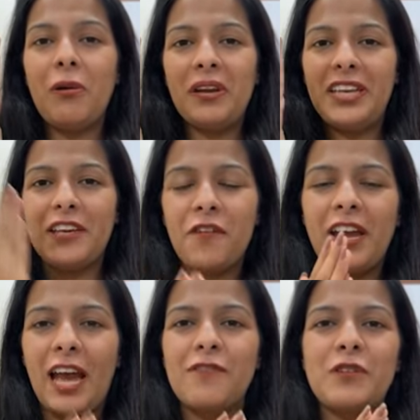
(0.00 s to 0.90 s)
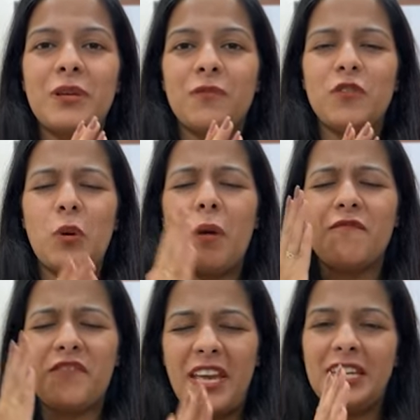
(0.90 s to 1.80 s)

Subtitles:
Now, if I have to give you a